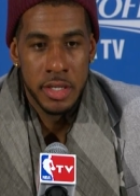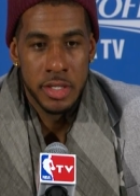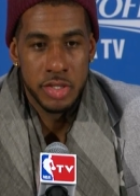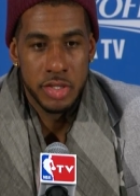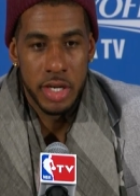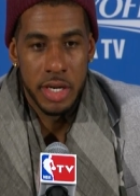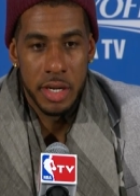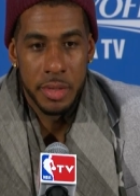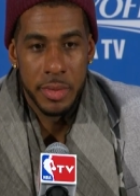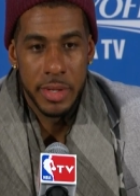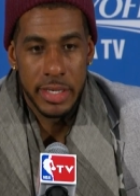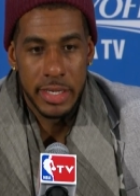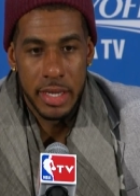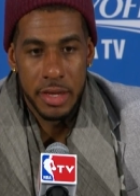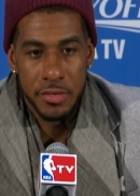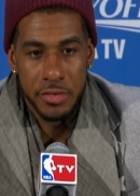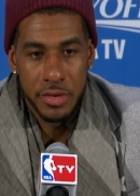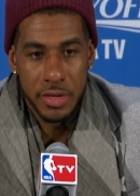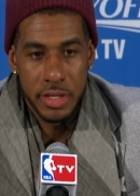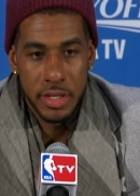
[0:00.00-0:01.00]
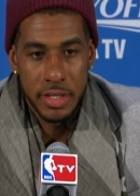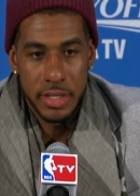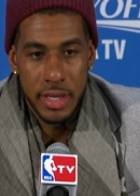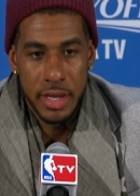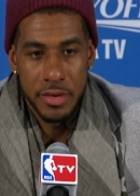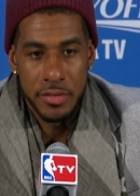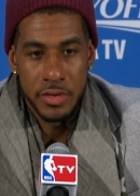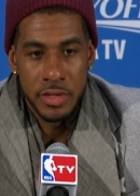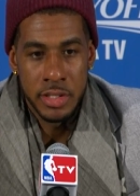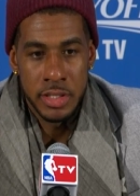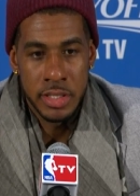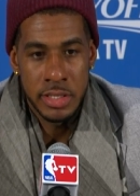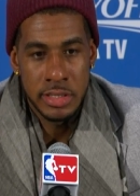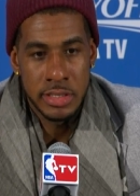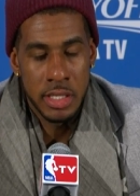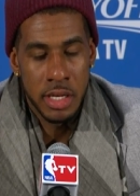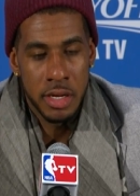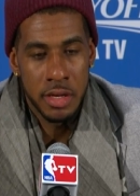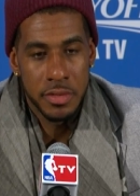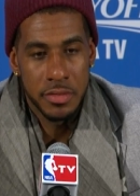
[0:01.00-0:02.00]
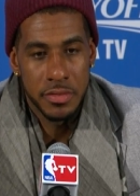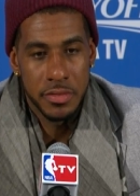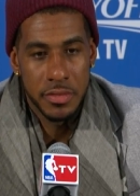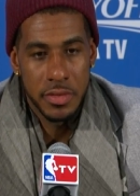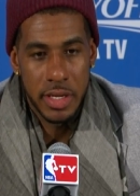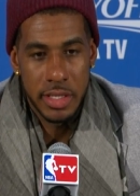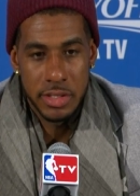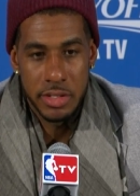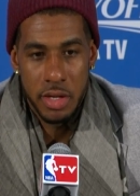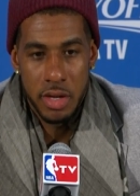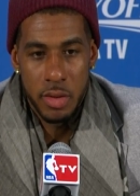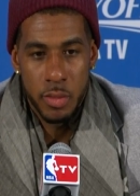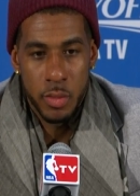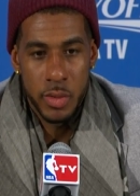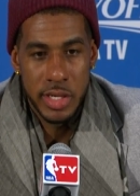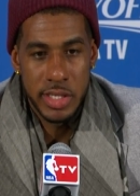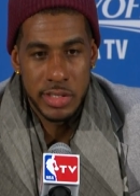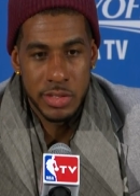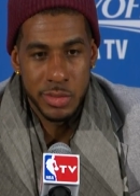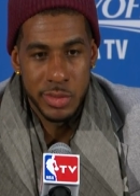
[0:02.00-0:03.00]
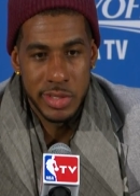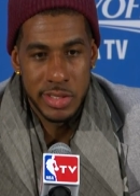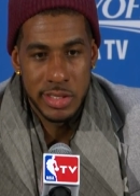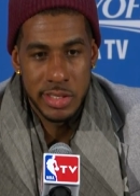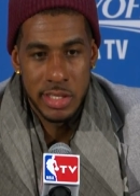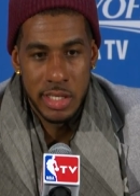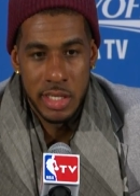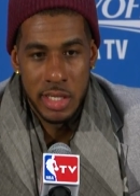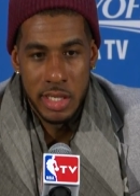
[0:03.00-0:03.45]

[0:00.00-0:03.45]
trying to make every look tough. I thought Wes was